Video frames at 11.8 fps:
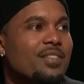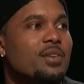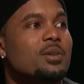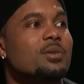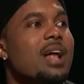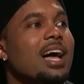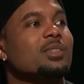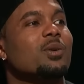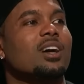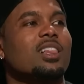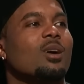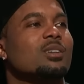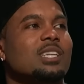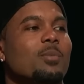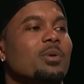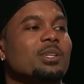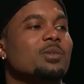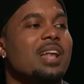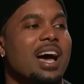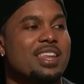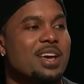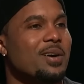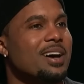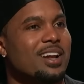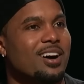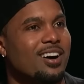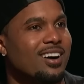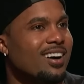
If you do not do a close-up, we do not know at no, all.